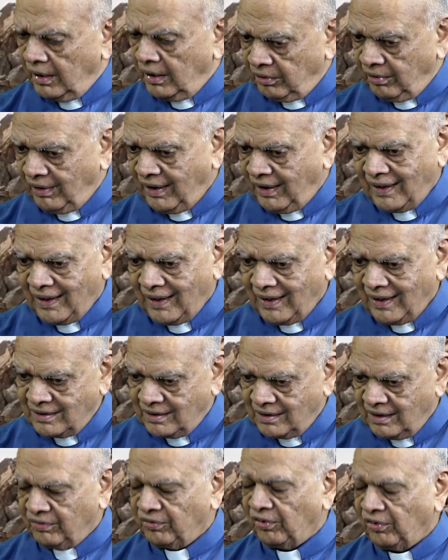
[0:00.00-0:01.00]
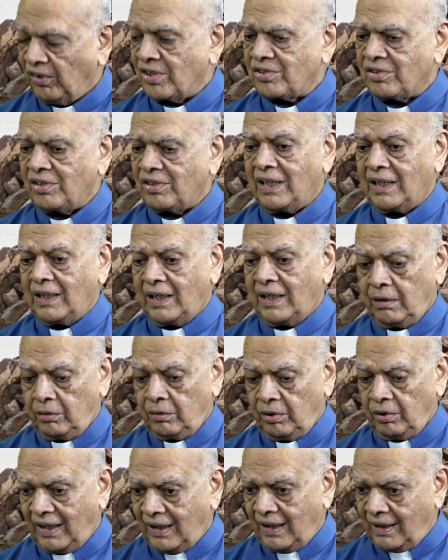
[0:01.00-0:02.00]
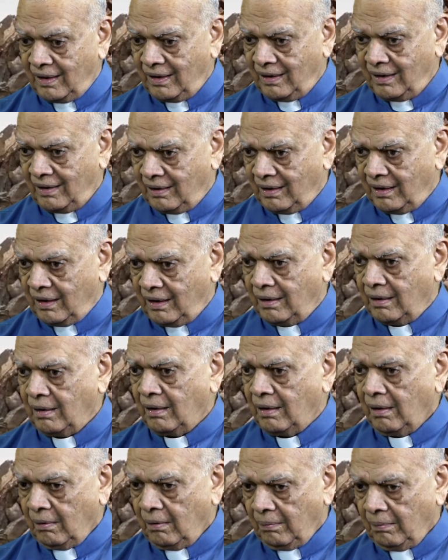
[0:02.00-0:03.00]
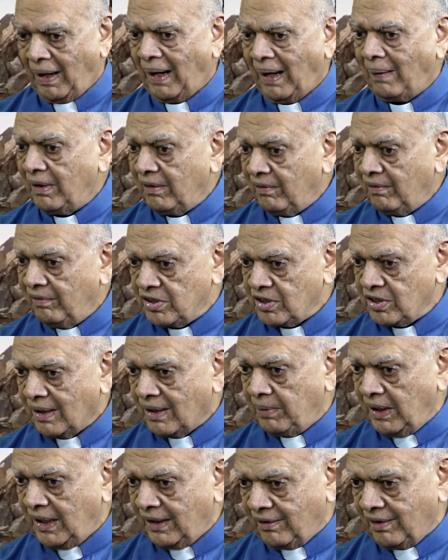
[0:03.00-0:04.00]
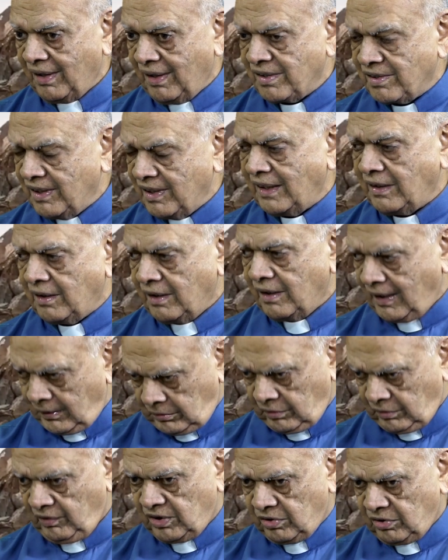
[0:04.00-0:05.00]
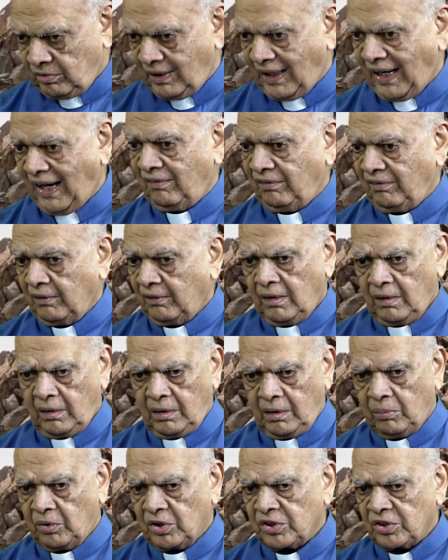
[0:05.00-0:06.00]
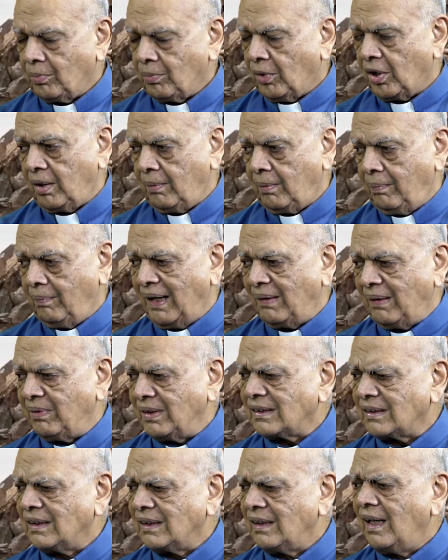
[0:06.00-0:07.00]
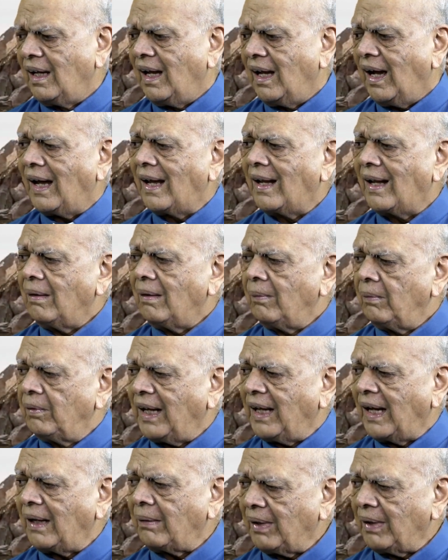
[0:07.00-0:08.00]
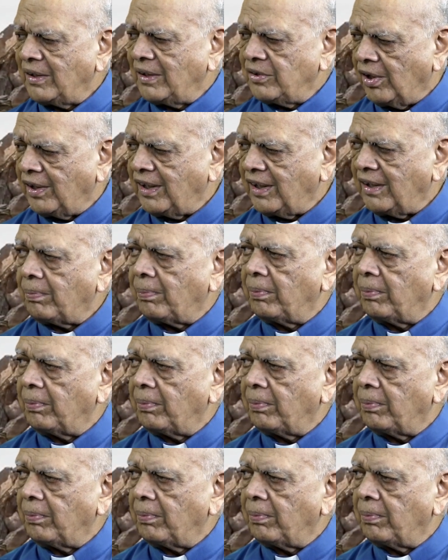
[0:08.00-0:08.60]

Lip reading: today there is a fostering, and today the Bible which are being translated and which we have, the most modern Bible, are done by joint